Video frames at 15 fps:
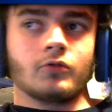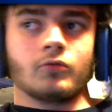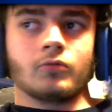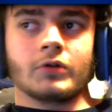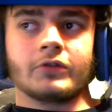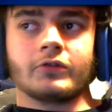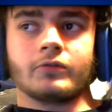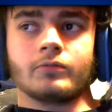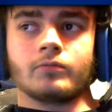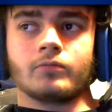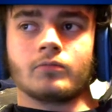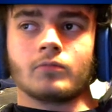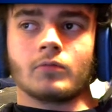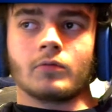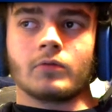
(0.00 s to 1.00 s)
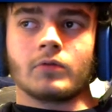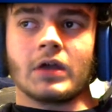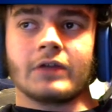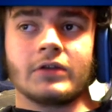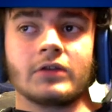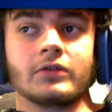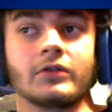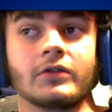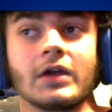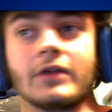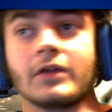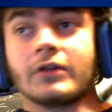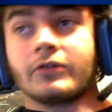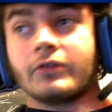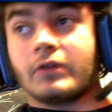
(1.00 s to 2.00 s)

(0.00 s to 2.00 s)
which at the end of the day, that's